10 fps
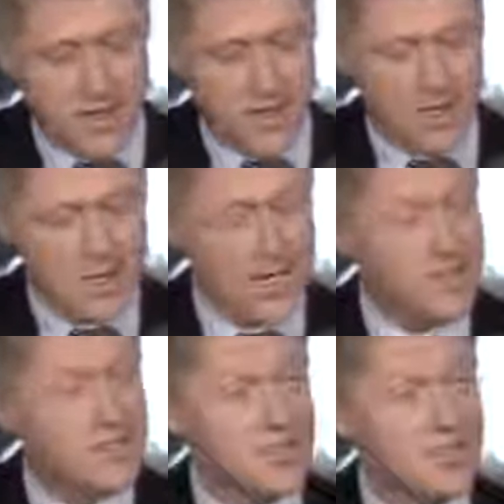Los
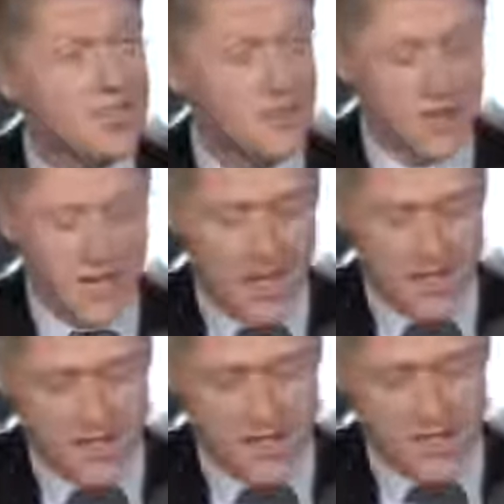Angeles and Ventura
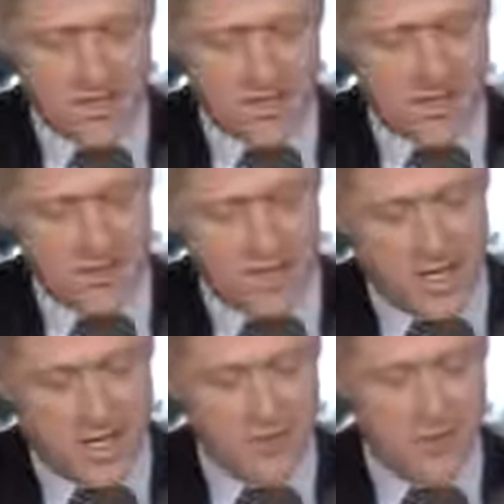counties, and other
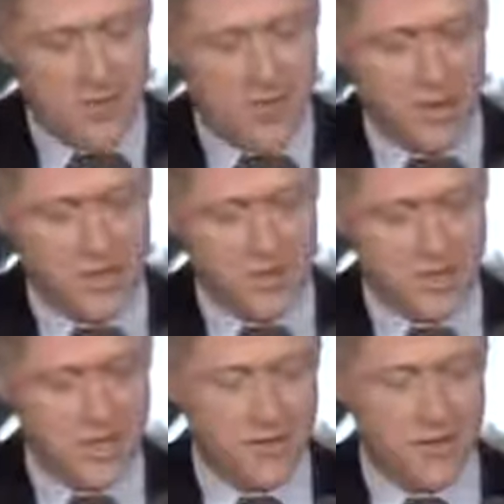towns and communities
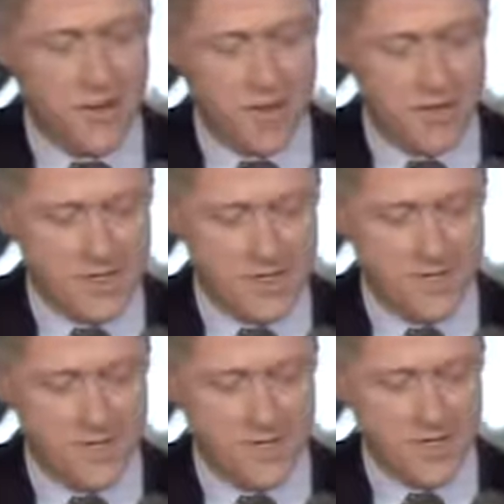which suffered
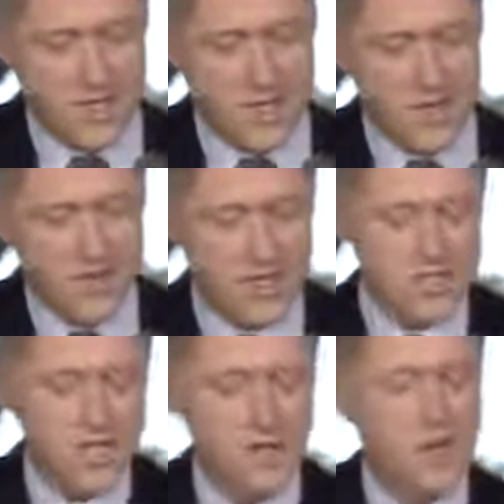damages.
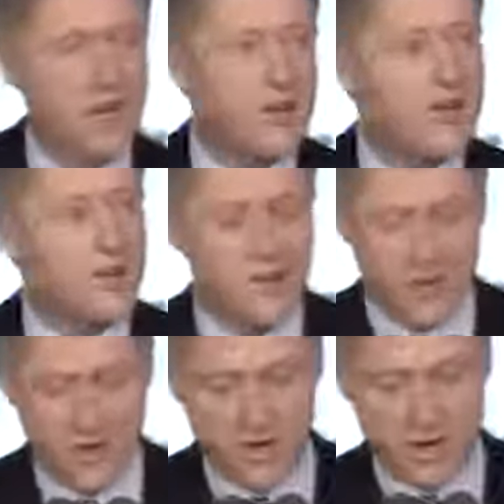This loan guarantee
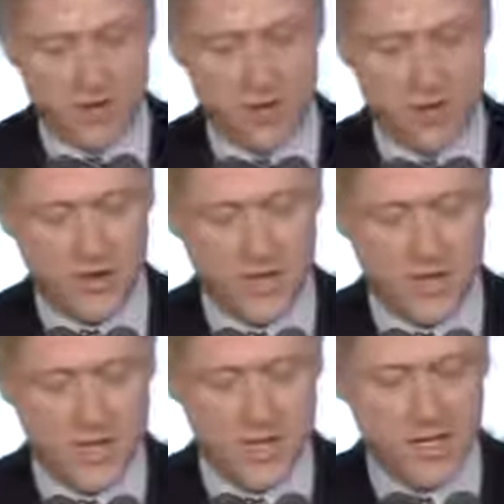authority we are
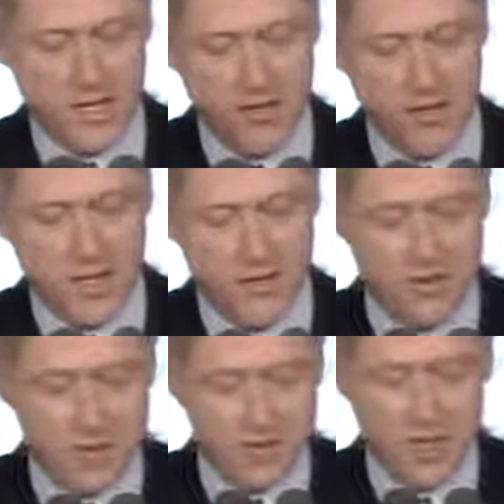extending to local
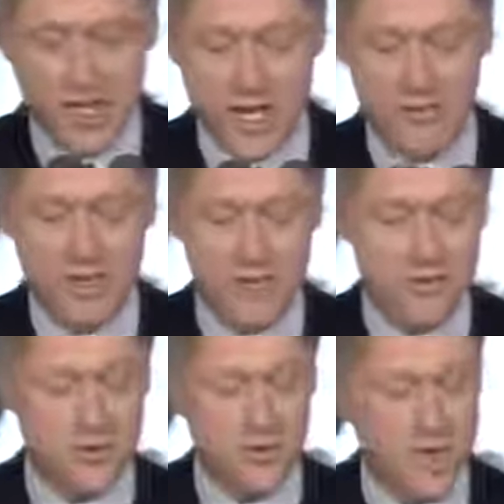governments will enable
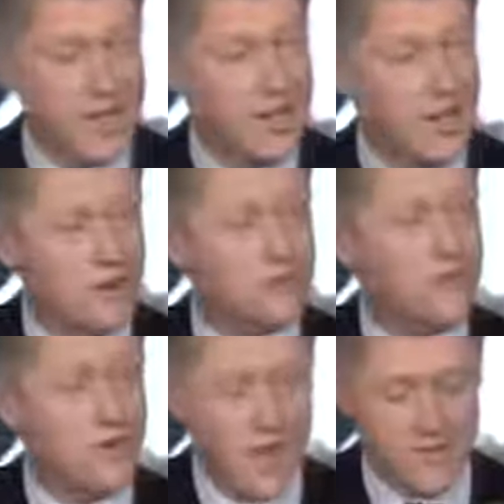them to obtain loans
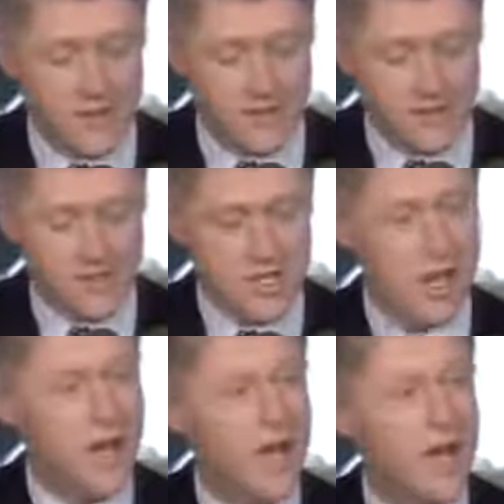from private lenders
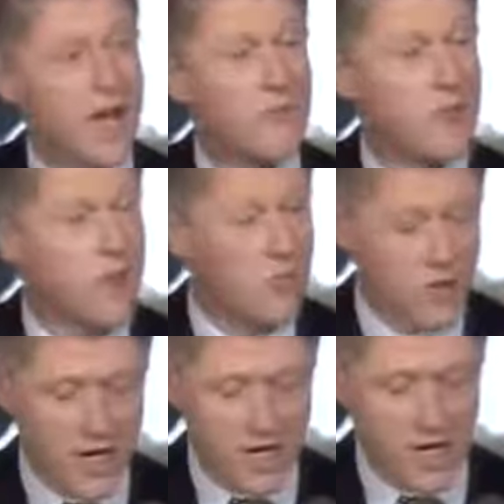at below
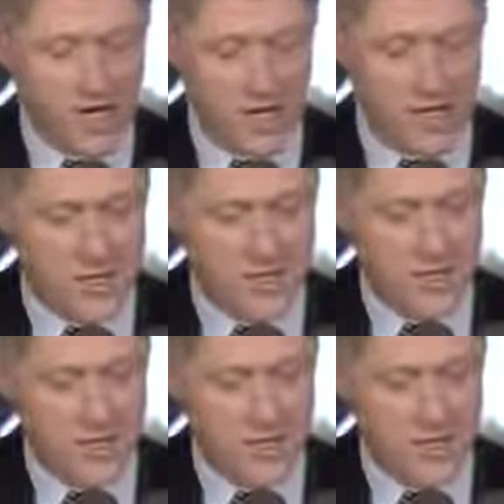market rates